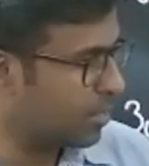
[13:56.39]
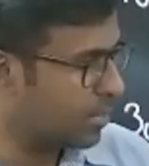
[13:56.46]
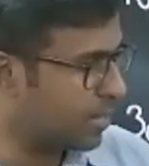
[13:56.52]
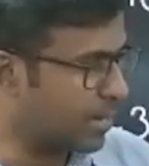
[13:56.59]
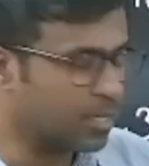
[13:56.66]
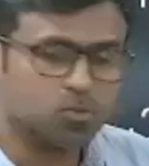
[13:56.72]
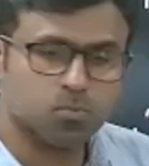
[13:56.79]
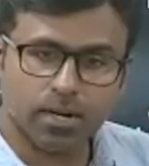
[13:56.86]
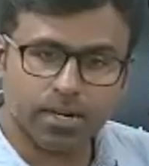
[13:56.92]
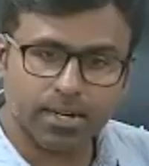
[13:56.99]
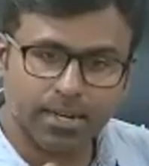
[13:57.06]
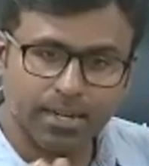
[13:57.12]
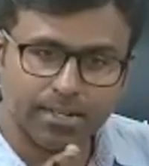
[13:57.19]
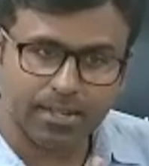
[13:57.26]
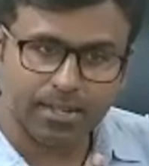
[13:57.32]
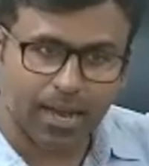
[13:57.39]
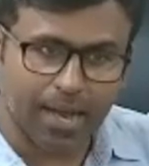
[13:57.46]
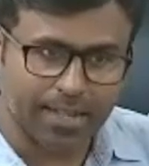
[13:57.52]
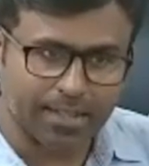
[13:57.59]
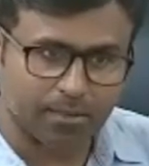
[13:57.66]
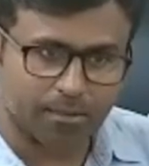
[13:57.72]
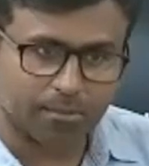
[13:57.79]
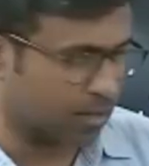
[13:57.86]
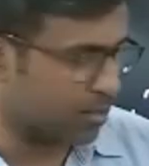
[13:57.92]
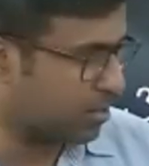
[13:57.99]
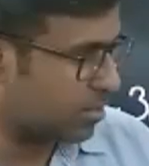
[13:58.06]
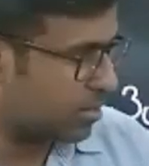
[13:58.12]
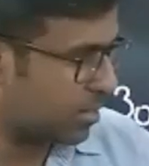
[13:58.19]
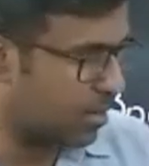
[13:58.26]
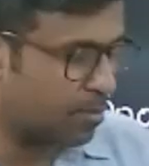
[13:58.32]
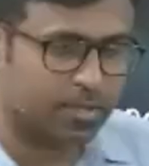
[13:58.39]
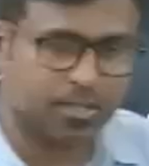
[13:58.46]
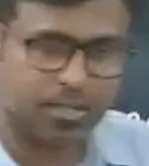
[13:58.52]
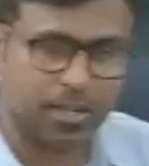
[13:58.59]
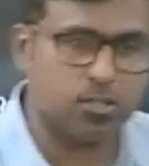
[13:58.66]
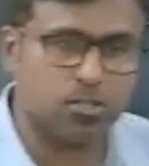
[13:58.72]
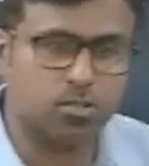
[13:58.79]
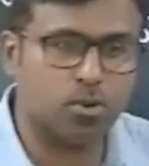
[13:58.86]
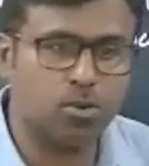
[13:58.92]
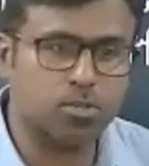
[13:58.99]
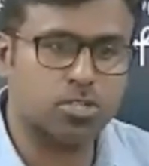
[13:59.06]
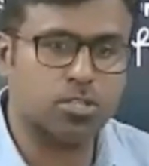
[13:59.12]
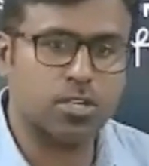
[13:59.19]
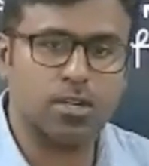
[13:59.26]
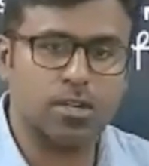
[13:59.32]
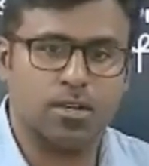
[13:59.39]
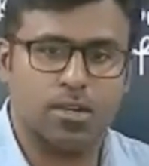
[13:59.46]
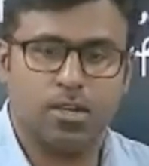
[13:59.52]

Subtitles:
That is what in anthropology syllabus, social,